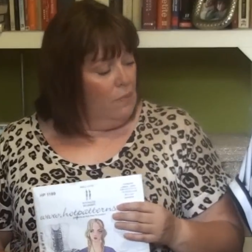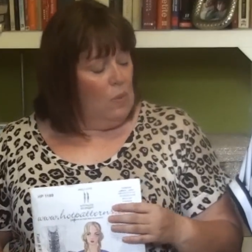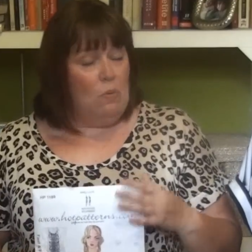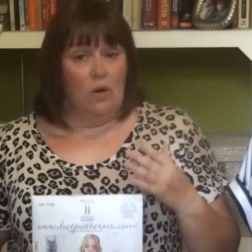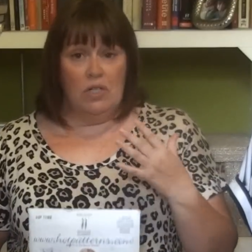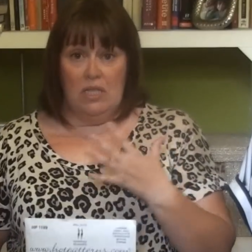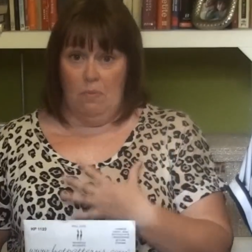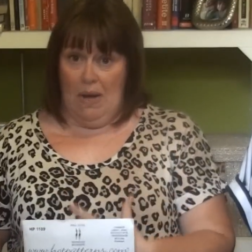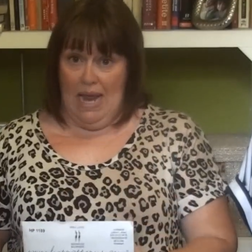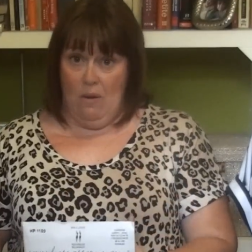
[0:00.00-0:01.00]
We wanted the
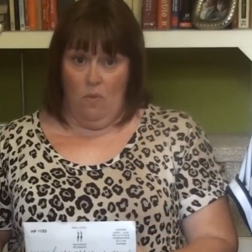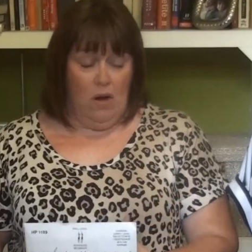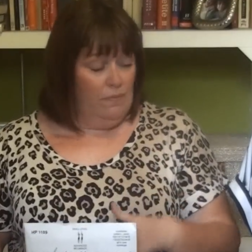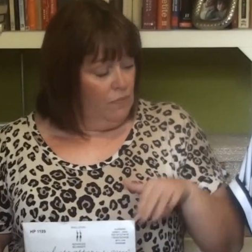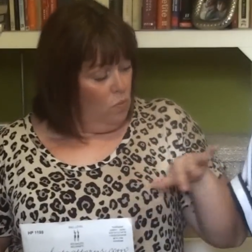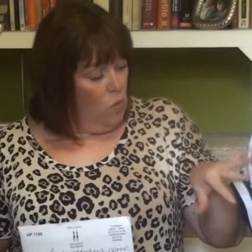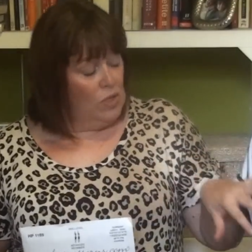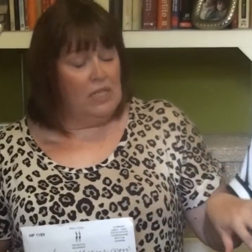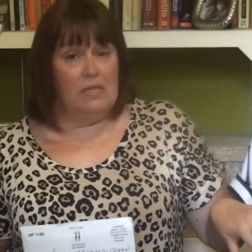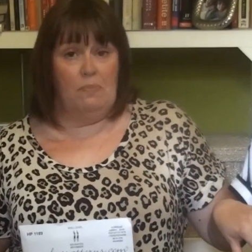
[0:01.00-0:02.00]
plain one,
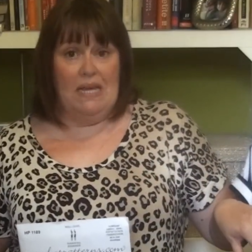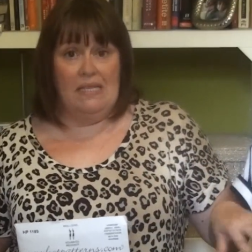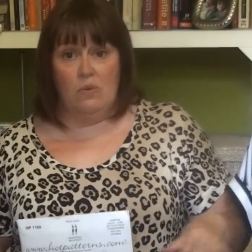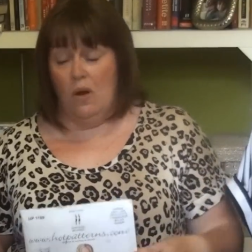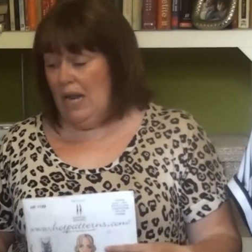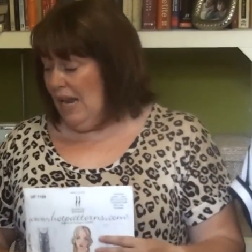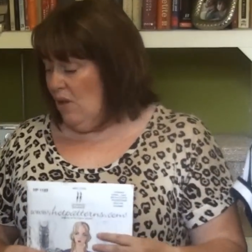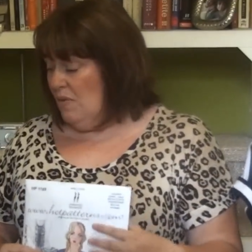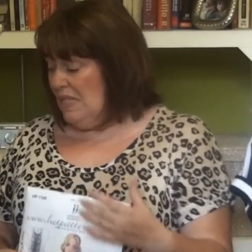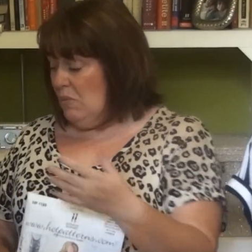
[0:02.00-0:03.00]
wanted the pieced one, and I
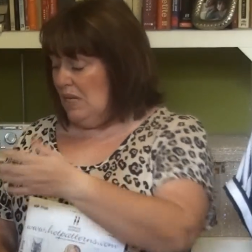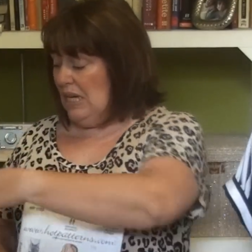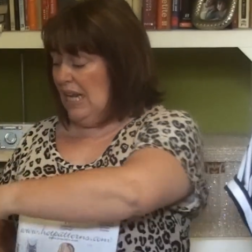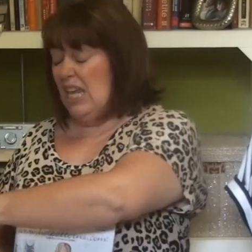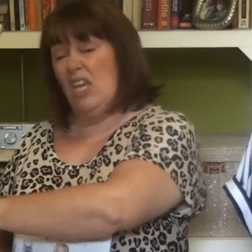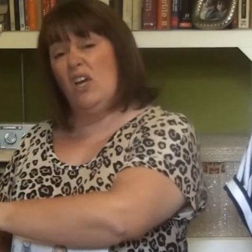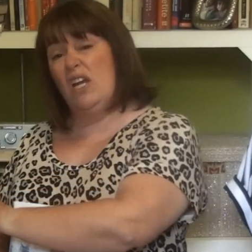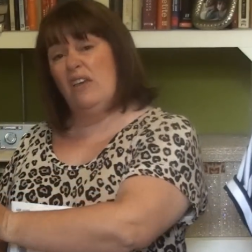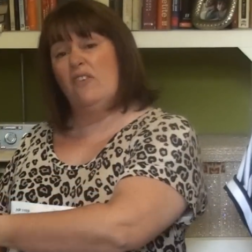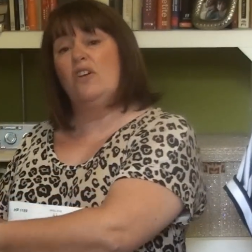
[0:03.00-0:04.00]
also wanted like a
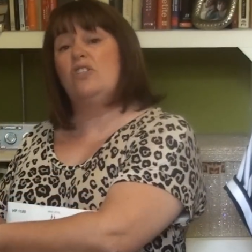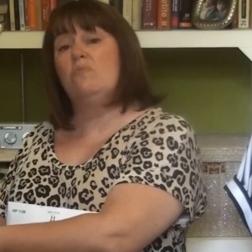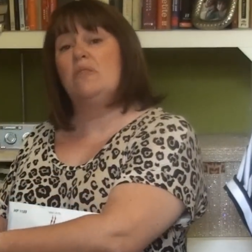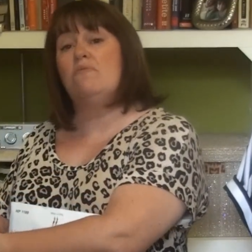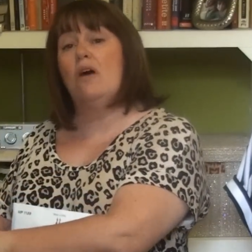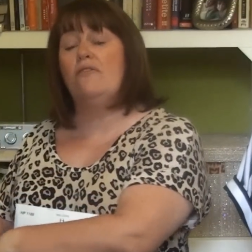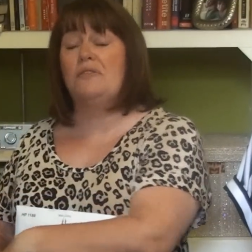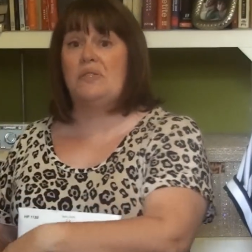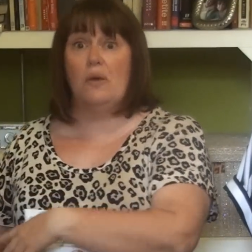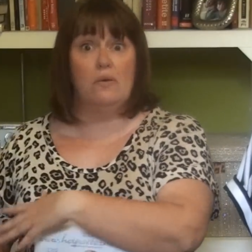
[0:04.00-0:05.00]
girlier version with the
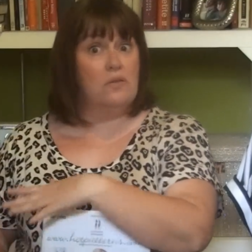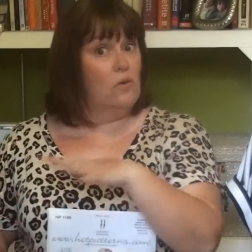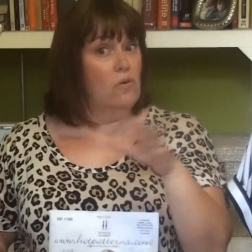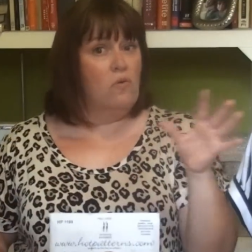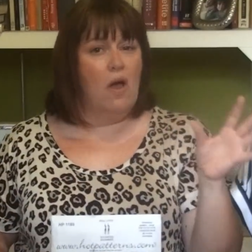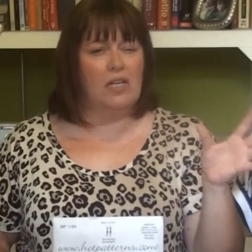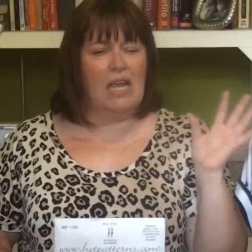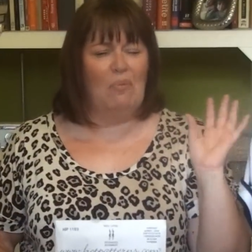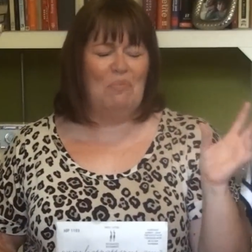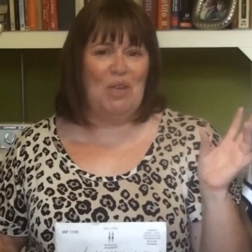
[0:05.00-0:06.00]
ruffles, so it's all worked
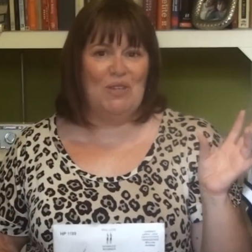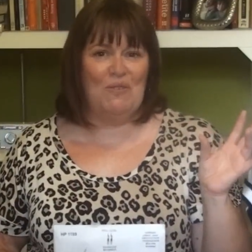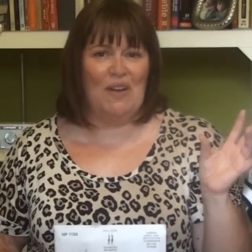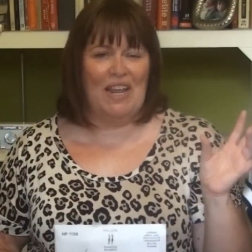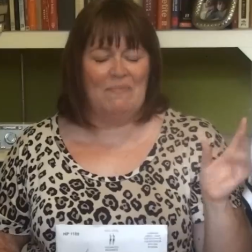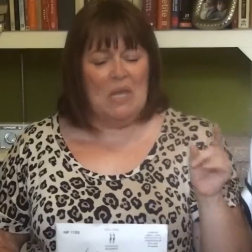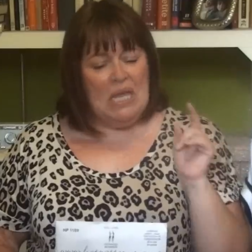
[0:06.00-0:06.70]
out beautifully.